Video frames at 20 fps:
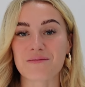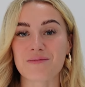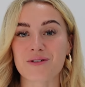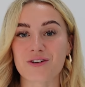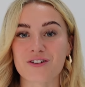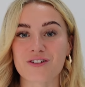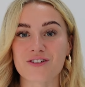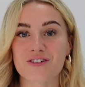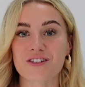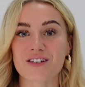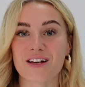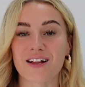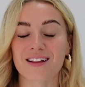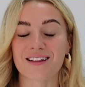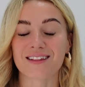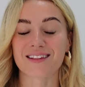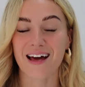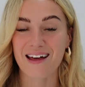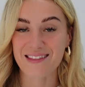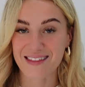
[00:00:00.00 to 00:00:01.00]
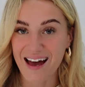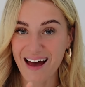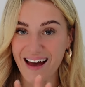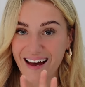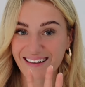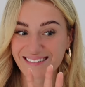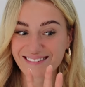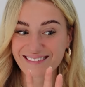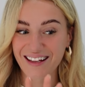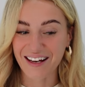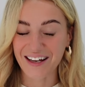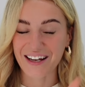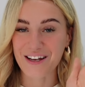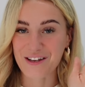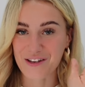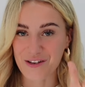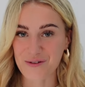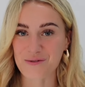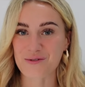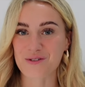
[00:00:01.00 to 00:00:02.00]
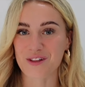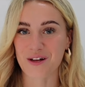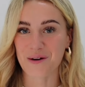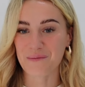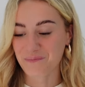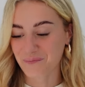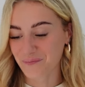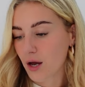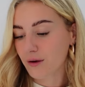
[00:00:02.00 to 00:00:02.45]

because they're there, like use them.